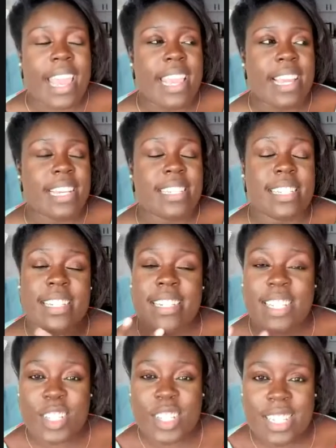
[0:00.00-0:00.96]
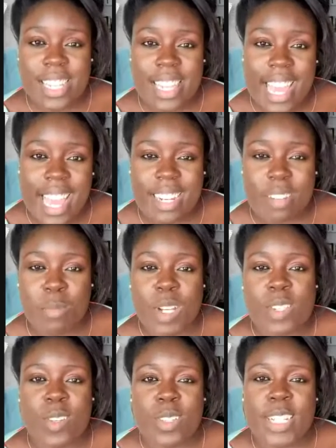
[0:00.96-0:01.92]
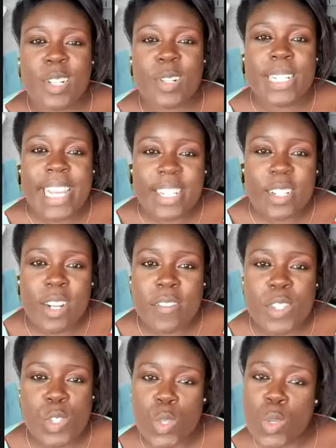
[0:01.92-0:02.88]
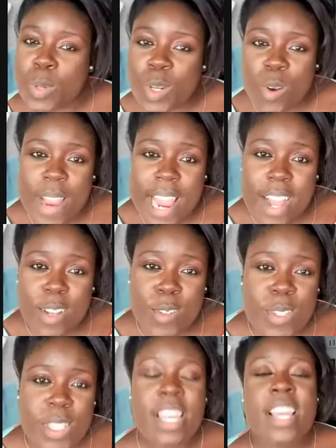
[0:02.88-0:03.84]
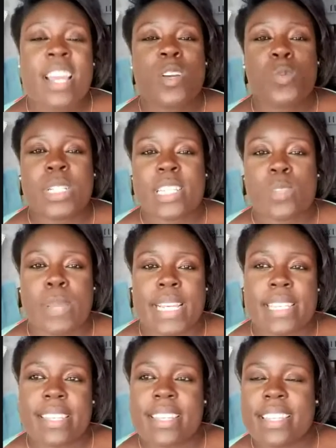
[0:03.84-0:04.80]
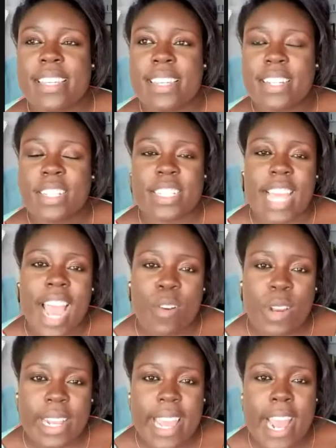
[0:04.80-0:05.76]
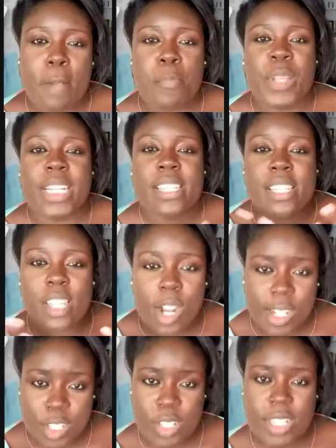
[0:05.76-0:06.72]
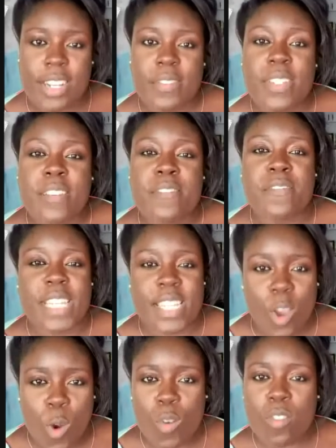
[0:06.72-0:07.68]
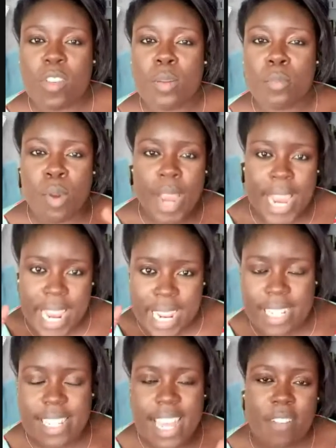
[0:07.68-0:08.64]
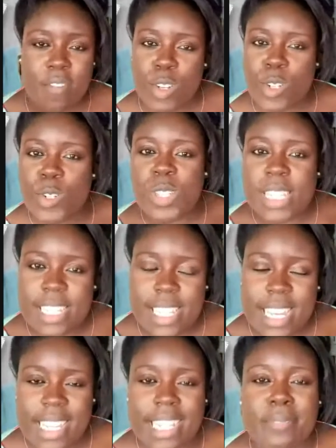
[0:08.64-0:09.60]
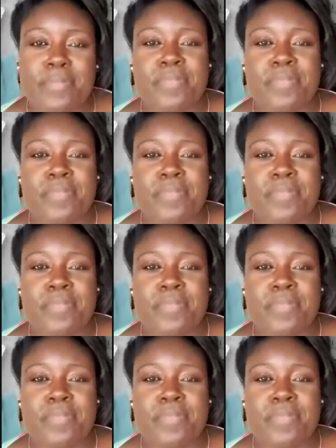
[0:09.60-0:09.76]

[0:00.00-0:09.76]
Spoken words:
And in addition to that, I'm also the creator of SuperCrownz, which is basically a shower cap that's large enough to fit over braids, afros, things like that.